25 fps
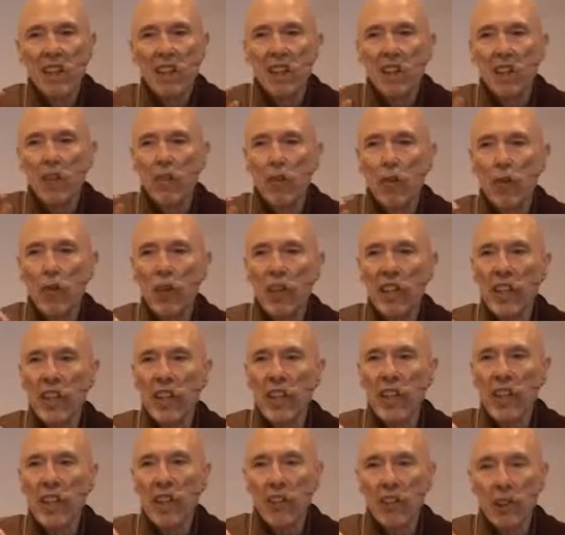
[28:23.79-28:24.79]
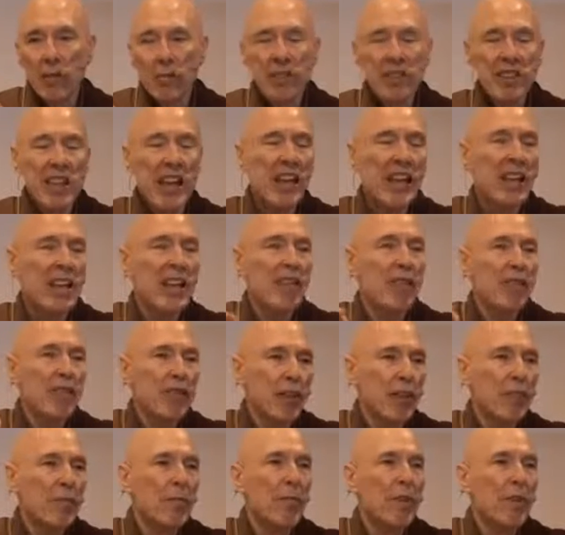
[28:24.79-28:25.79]
avoiding or abstaining
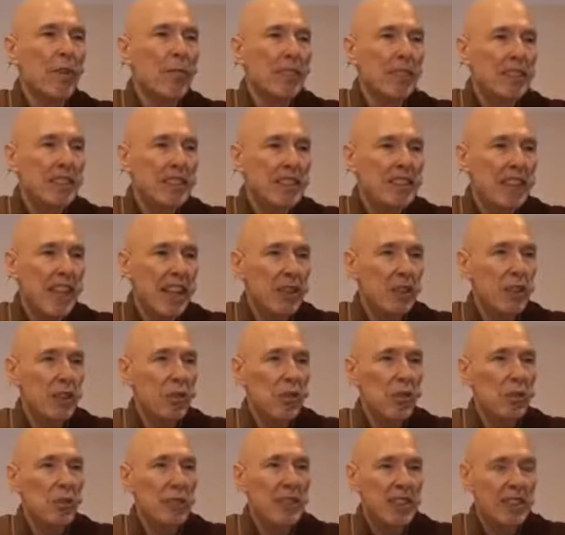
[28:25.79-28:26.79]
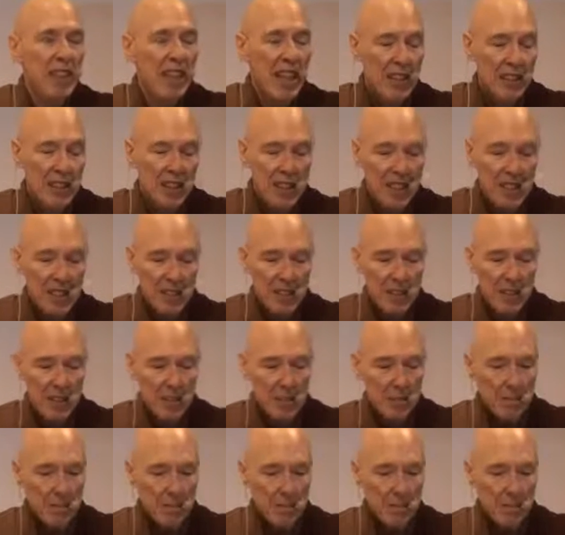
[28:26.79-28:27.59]
from sexual misconduct.